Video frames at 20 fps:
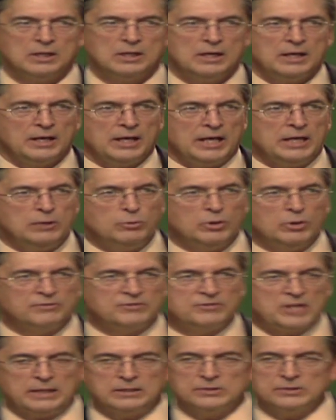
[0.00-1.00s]
He would have
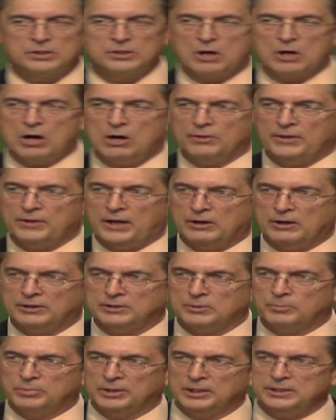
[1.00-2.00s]
taken the call there at
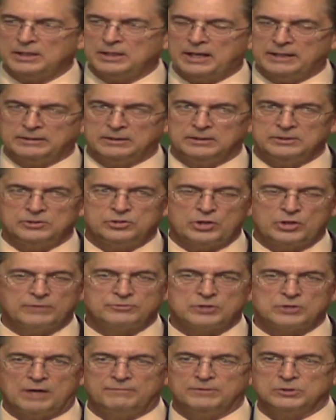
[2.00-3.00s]
the sheriff's
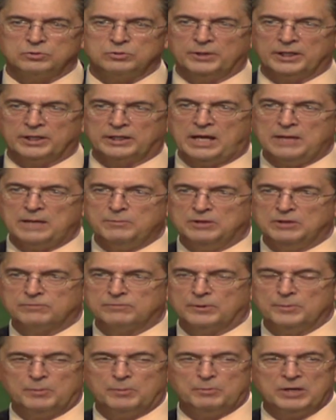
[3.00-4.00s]
office when it came in
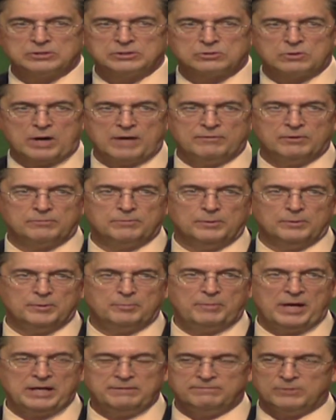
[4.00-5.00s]
from the bus driver from the
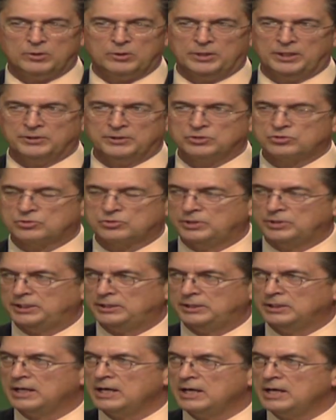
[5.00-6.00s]
payphone on the street.
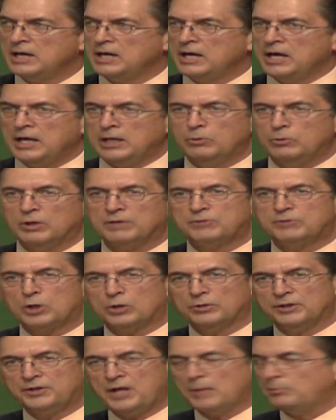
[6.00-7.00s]
He would have told
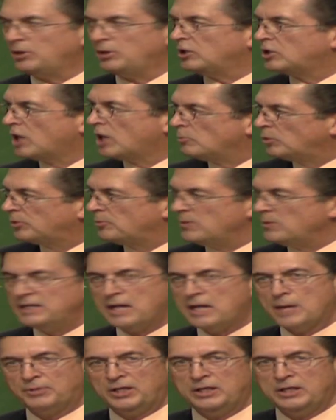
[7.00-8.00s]
the deputy, "Come with me,
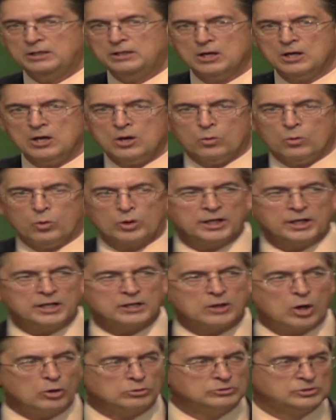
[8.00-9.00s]
deputy. We're going to
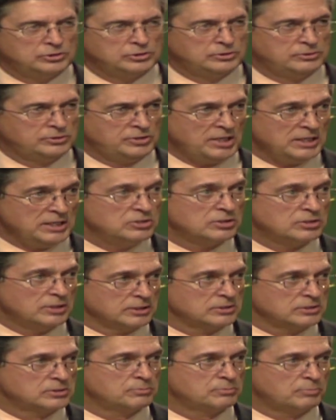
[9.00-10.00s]
go teach
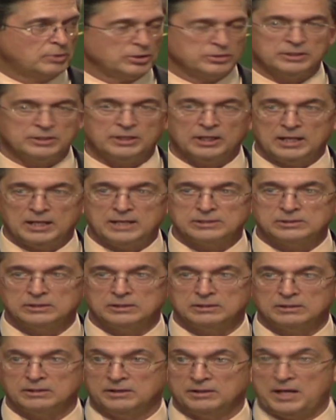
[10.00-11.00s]
this person a lesson."
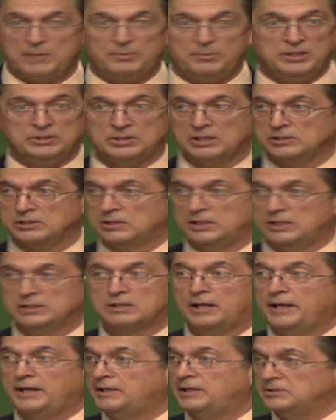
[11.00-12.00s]
The deputy says, "This
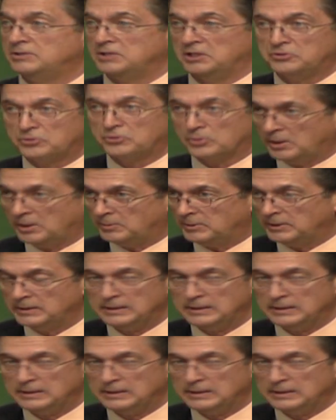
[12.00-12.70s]
lady's in trouble."